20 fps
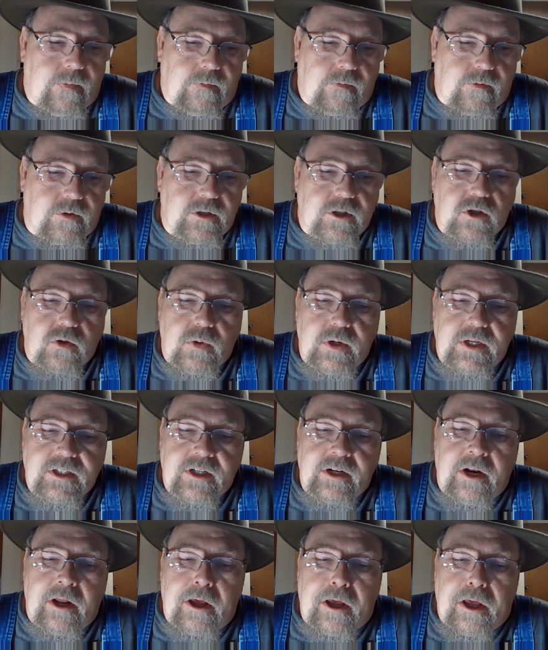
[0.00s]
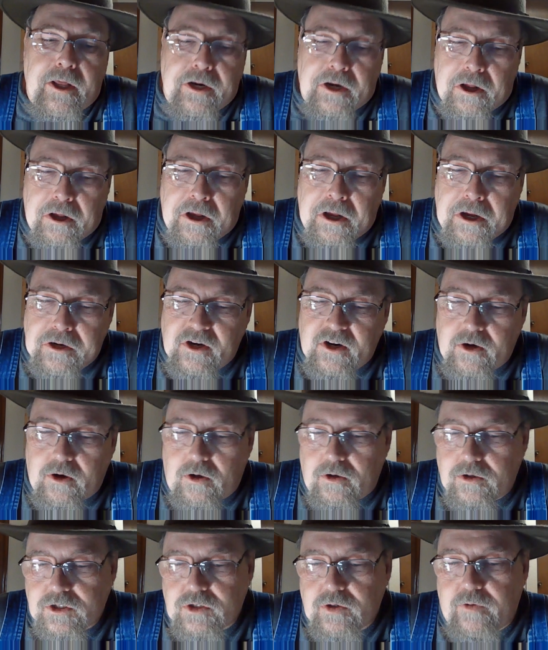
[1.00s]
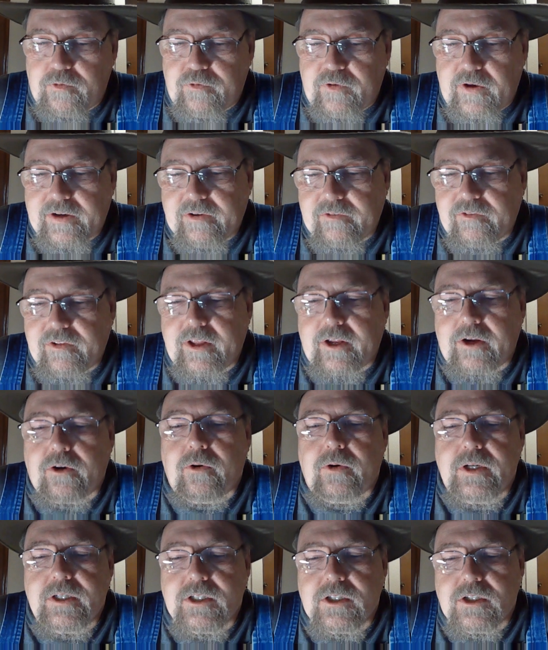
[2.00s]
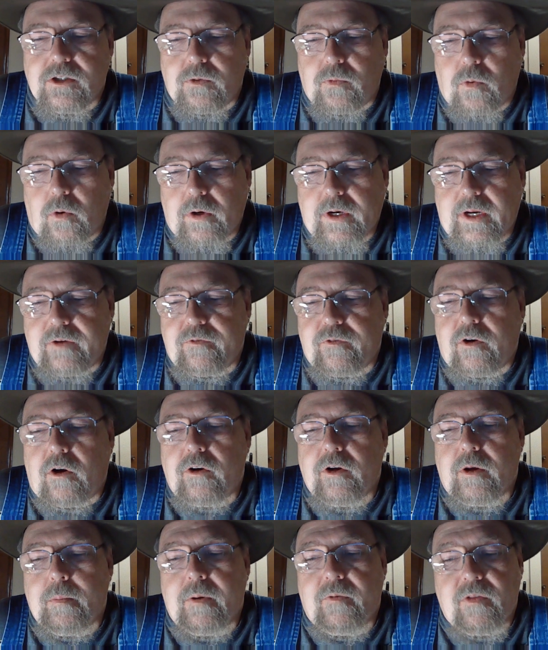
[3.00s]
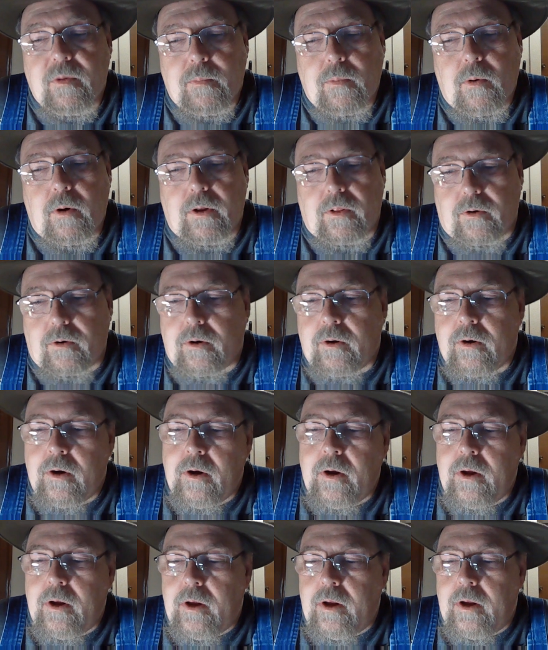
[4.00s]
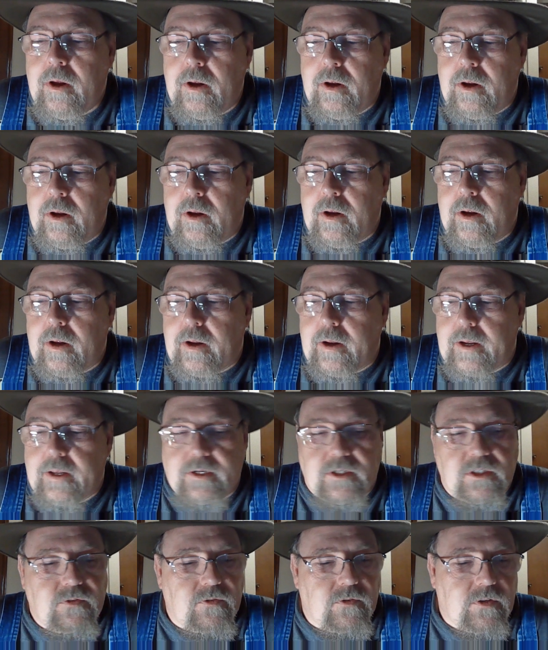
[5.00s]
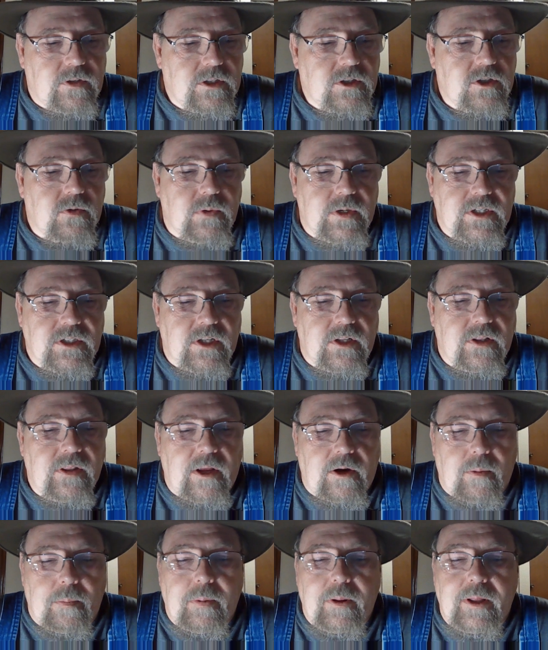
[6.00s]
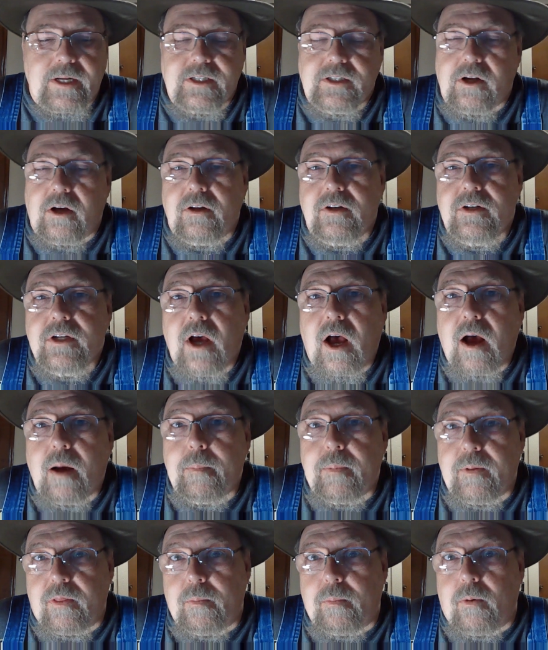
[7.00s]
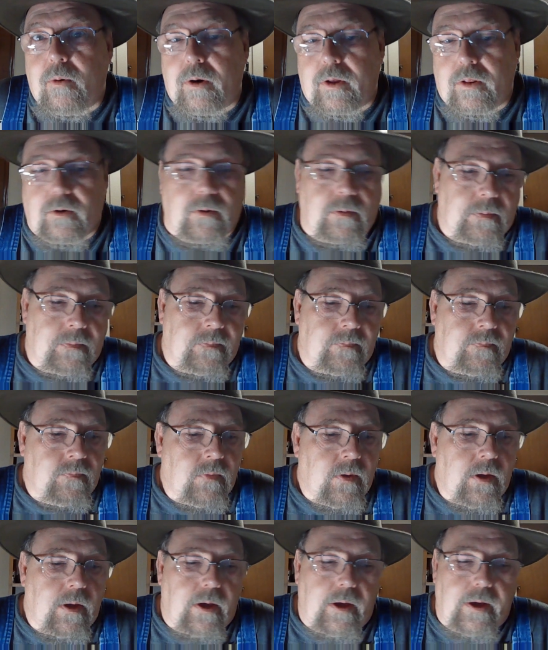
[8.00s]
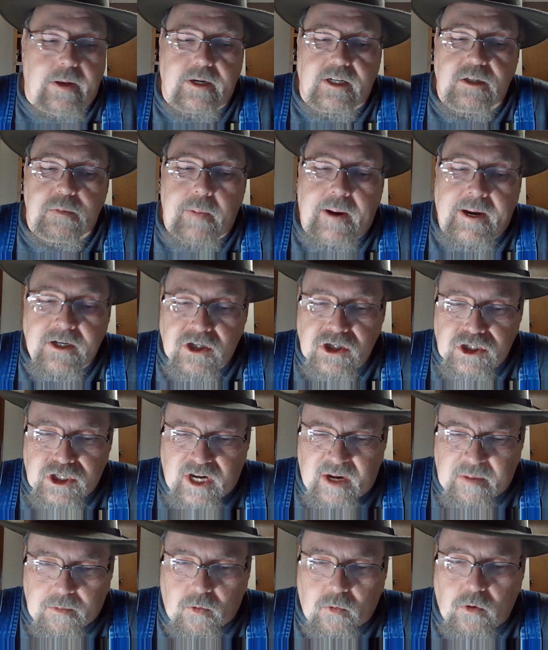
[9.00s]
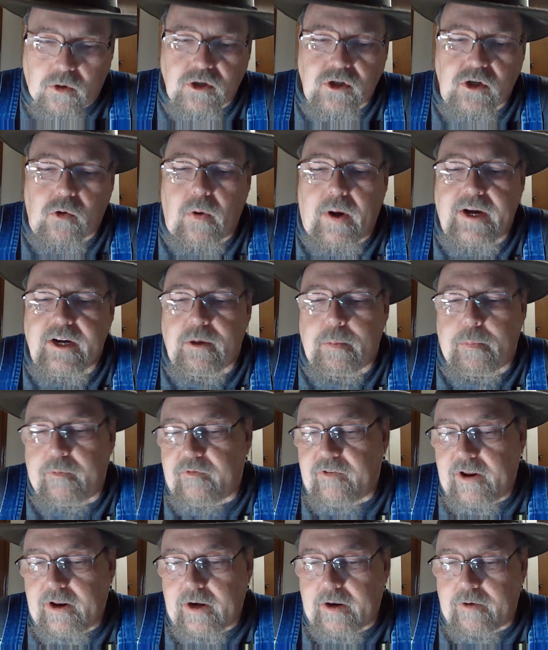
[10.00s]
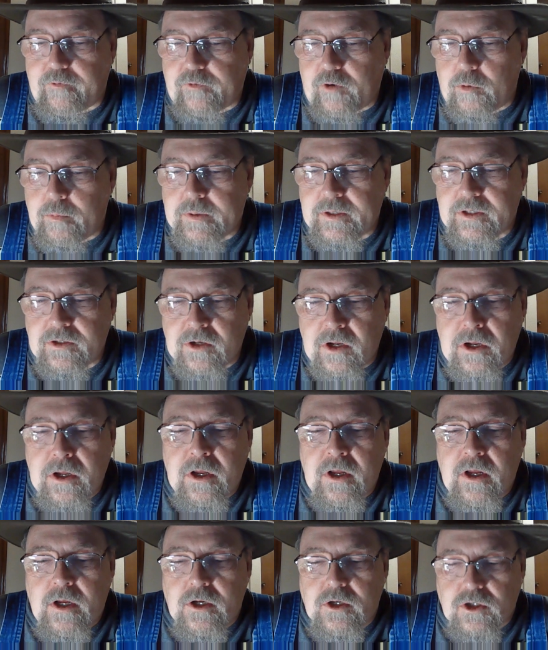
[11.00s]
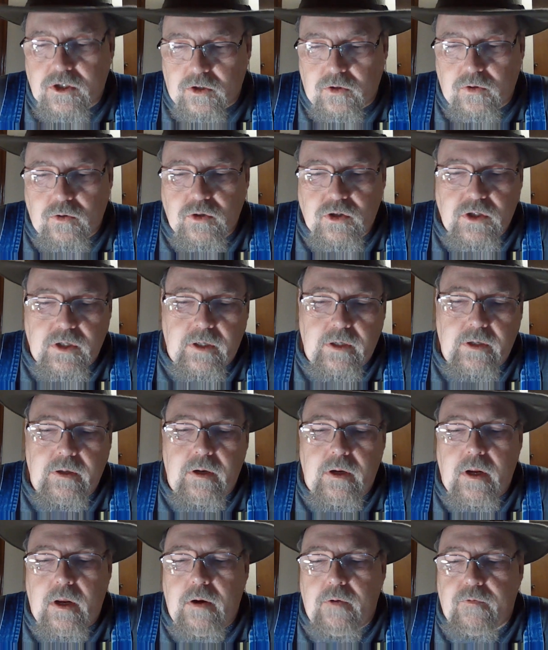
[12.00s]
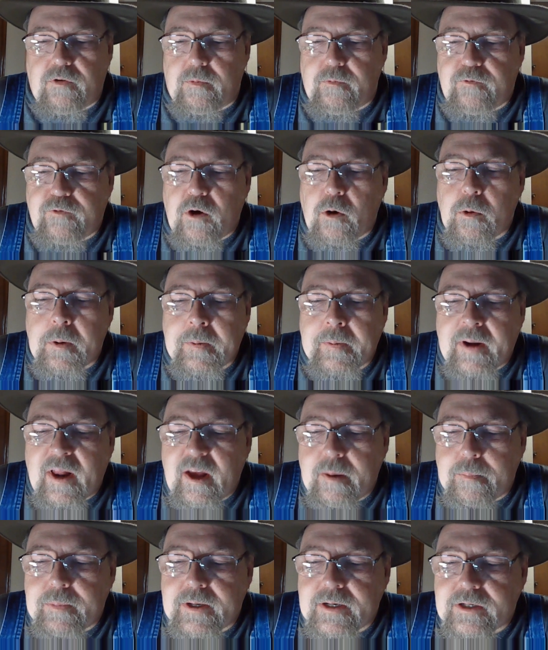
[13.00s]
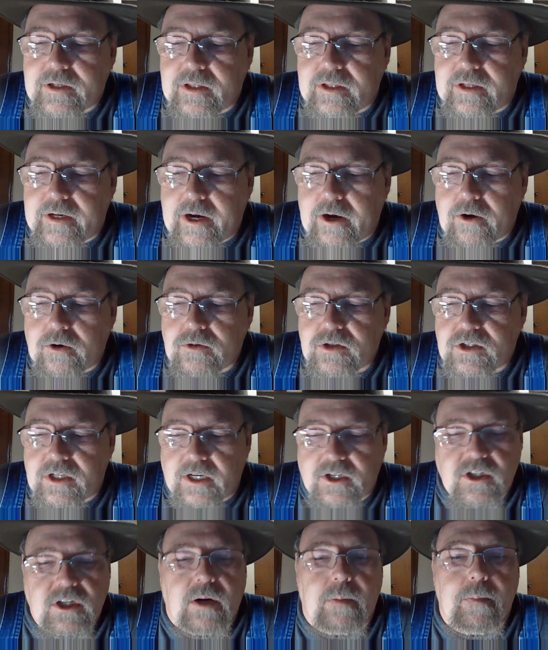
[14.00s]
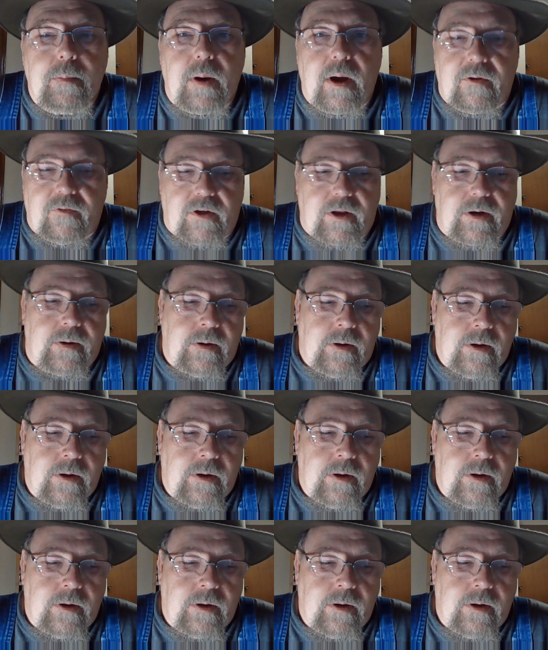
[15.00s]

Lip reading: For this reason, an onion also effectively increases the working volume of the boiler. It is for this reason they are placed on top of the boiler. An expansion chamber works great to prevent a foaming solution from foaming up into the narrow section above it.